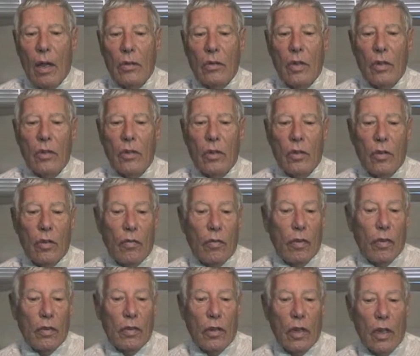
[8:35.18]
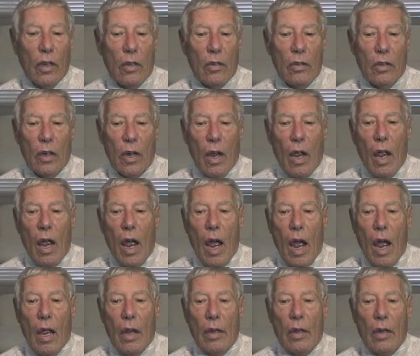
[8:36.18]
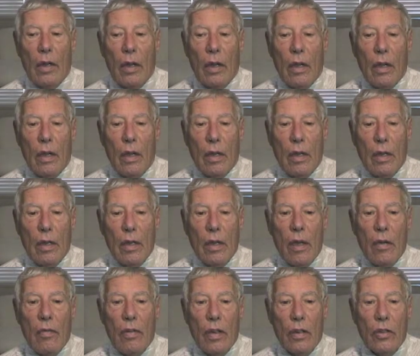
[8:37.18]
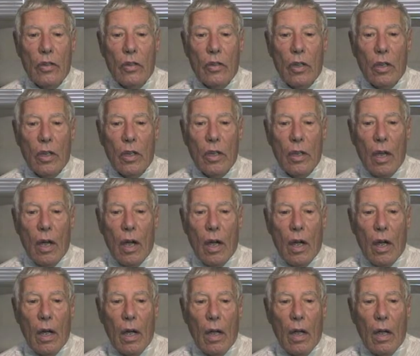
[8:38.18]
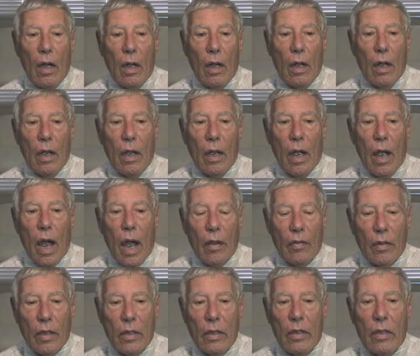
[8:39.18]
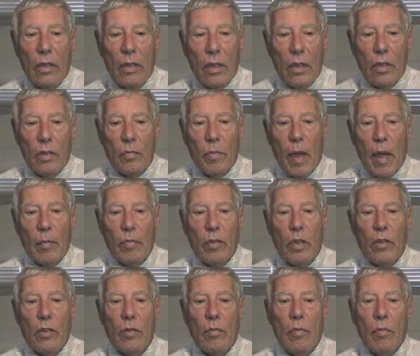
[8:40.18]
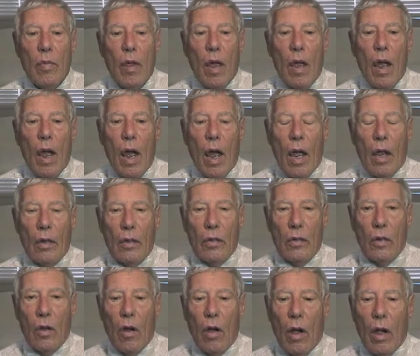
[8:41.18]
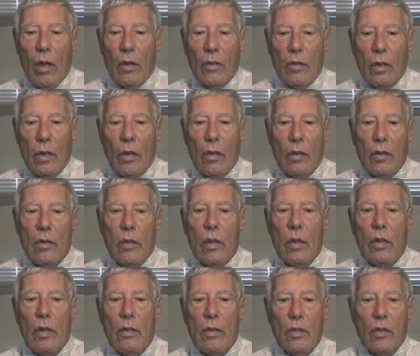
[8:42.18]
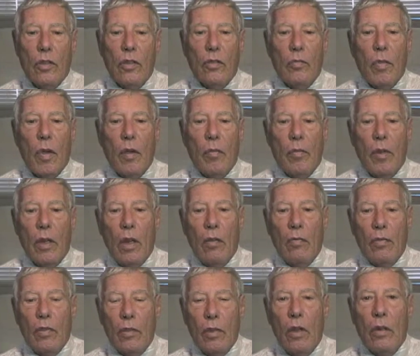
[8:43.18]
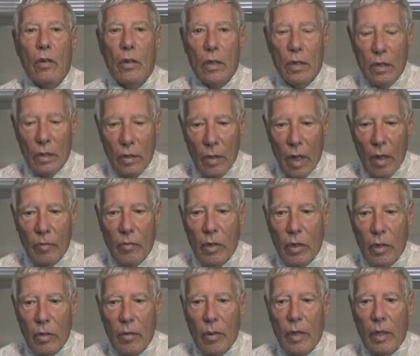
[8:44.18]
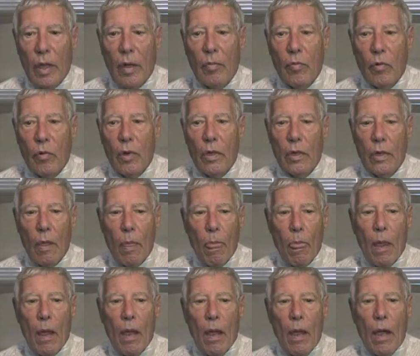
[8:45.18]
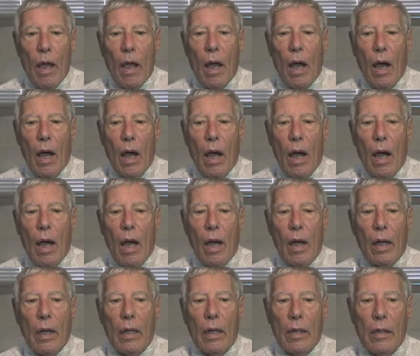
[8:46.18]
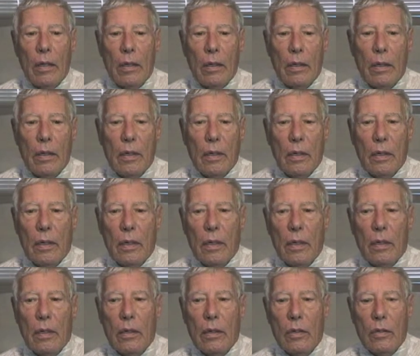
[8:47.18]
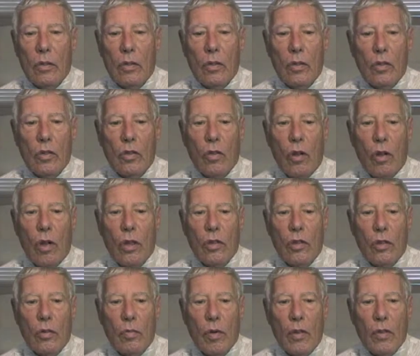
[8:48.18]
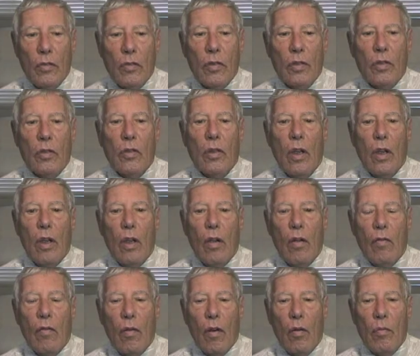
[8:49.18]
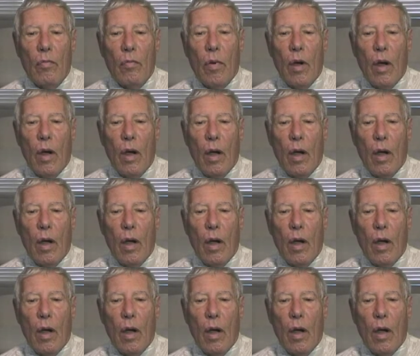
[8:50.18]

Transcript: just as the first stage. And he eventually, after his baptism, and God said, this is my beloved son, he adopted him at that point, to dislodge his breast from